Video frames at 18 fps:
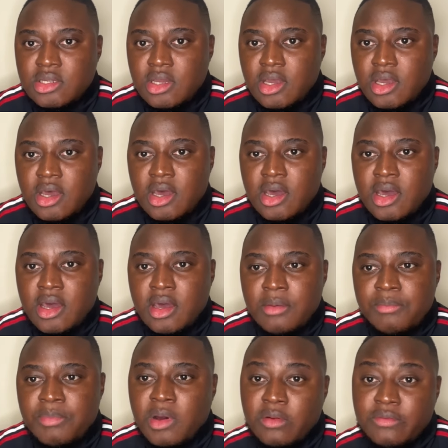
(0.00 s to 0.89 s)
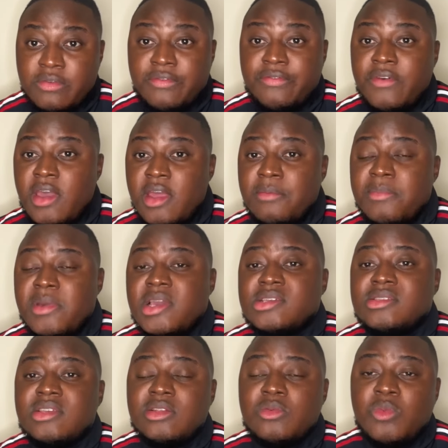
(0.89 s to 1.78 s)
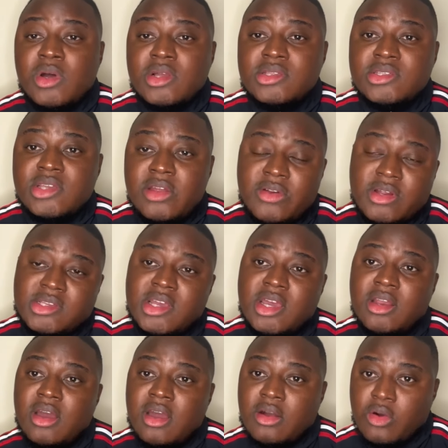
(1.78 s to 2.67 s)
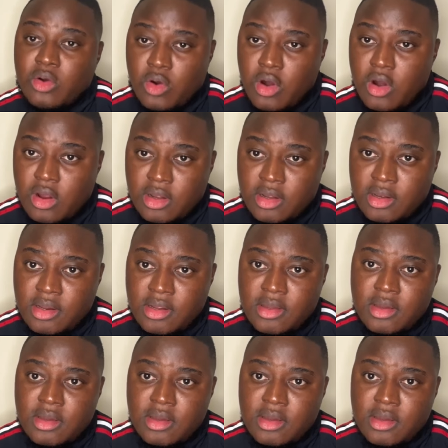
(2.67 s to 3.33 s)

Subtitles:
part of the fan base that wants Erik ten Hag gone,